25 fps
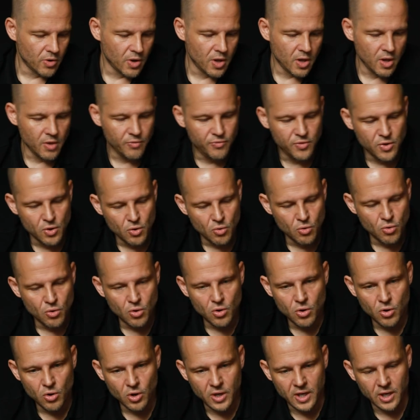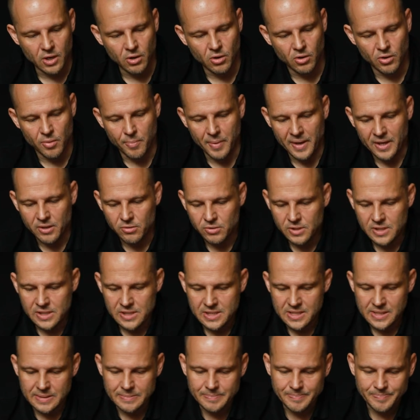If you look at all the
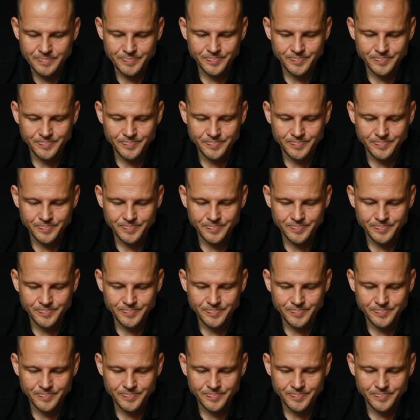batteries,